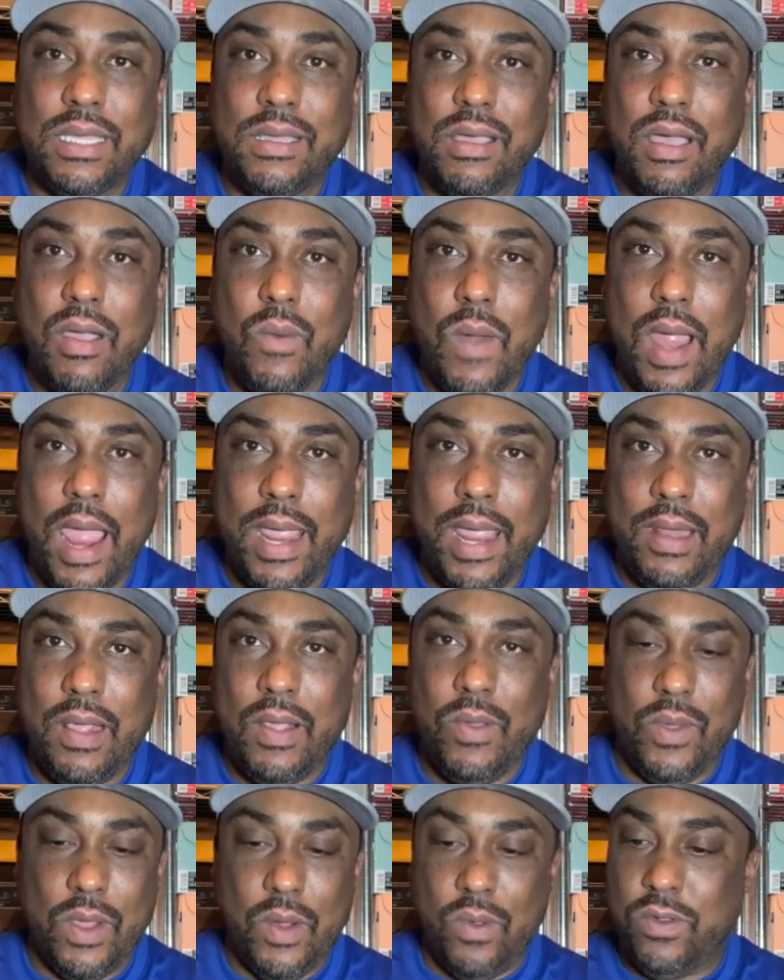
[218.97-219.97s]
All right.
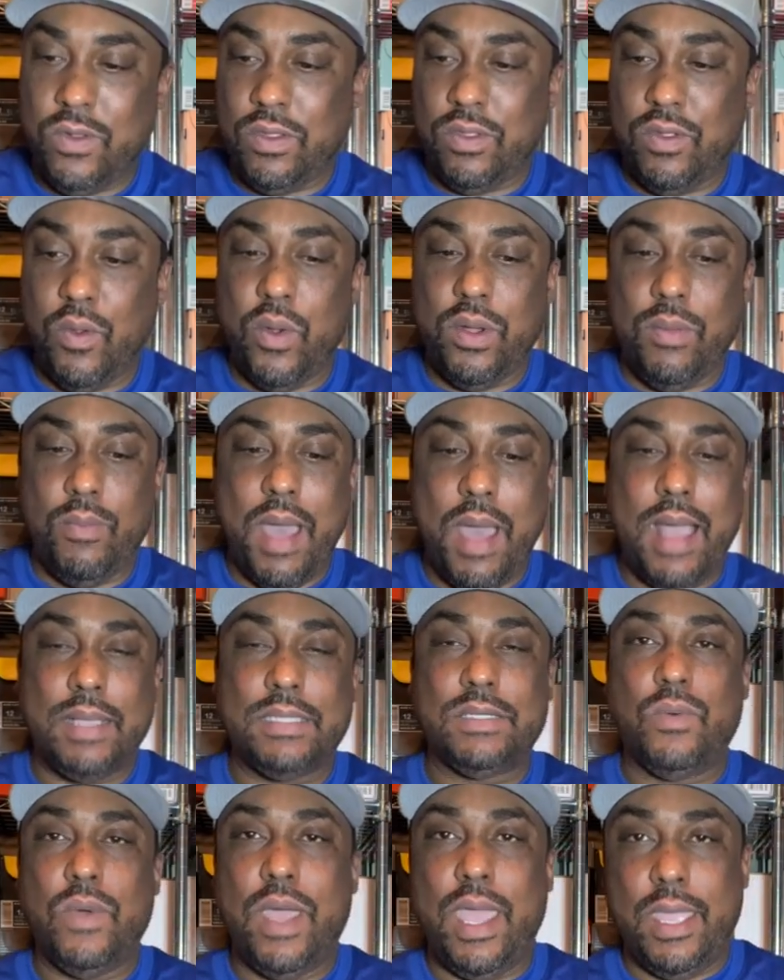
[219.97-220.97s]
You don't just throw the box
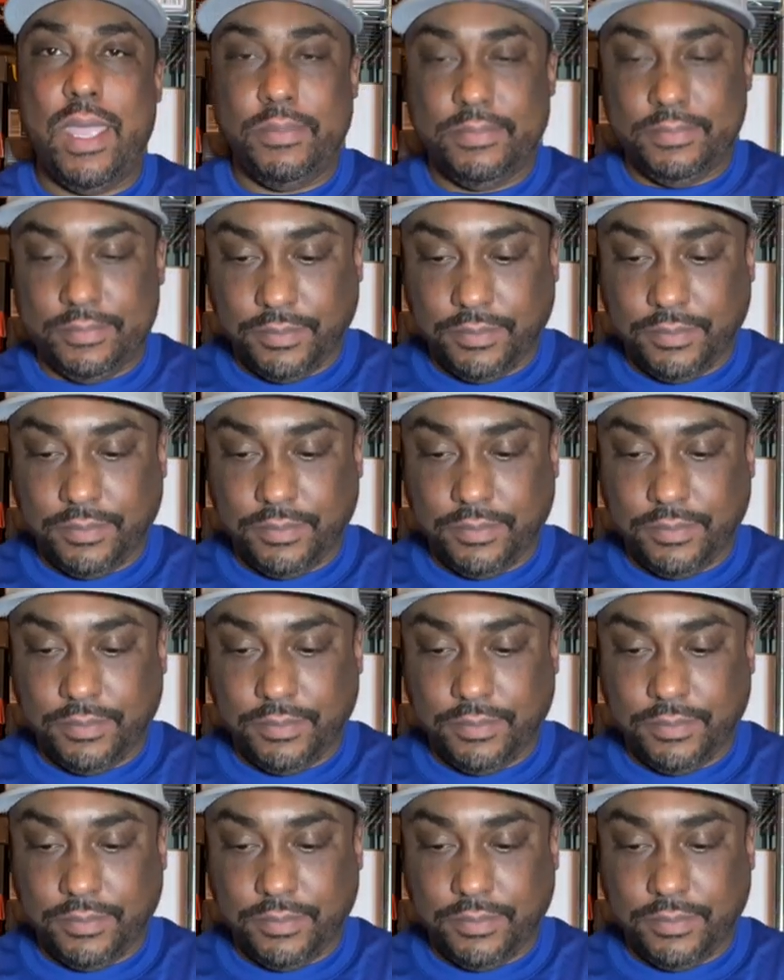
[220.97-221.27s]
away.